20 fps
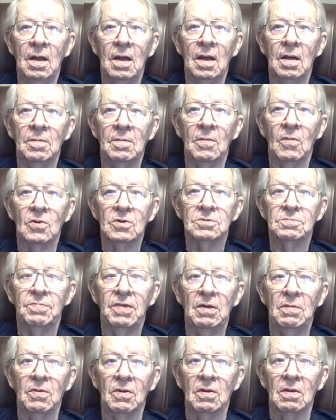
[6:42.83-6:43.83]
And
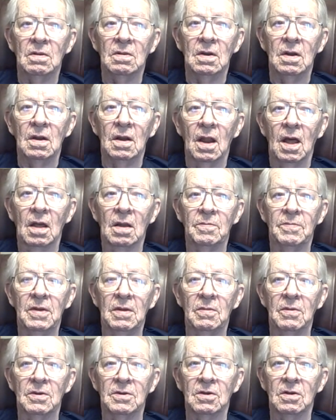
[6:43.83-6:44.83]
a lot of
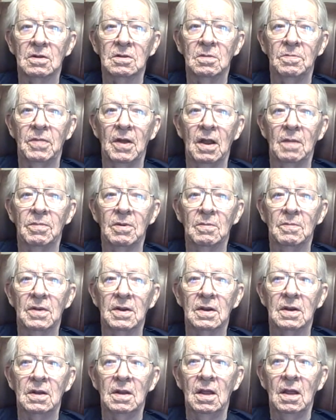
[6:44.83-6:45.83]
people took the paper,
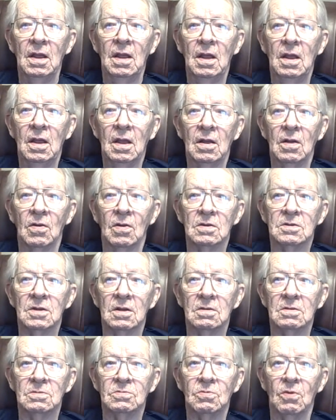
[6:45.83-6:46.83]
but of course
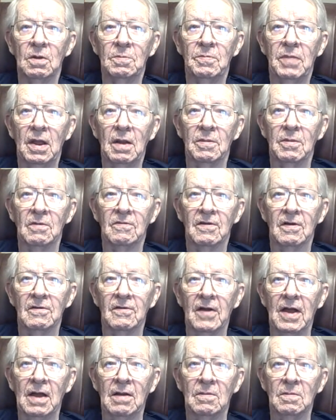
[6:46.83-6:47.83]
there was one paper for
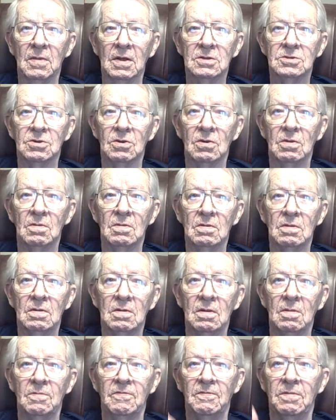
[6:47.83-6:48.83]
family, so
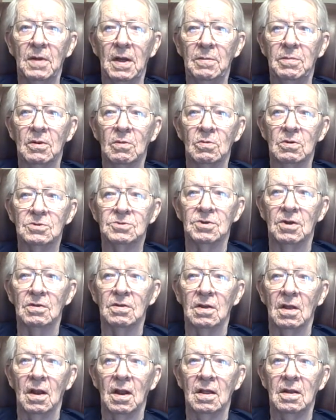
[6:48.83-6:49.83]
the paper was
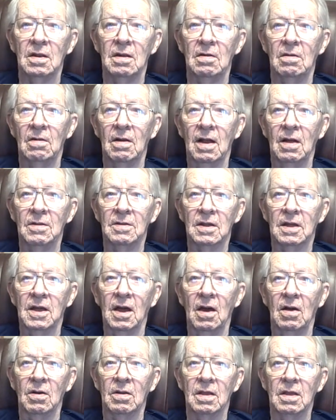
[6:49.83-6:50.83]
circulated around the
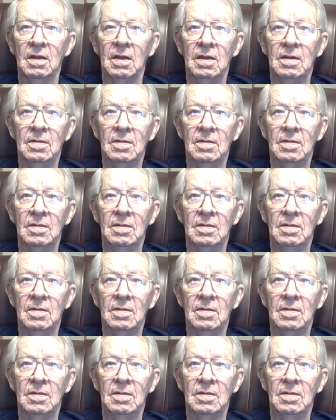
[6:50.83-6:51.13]
county.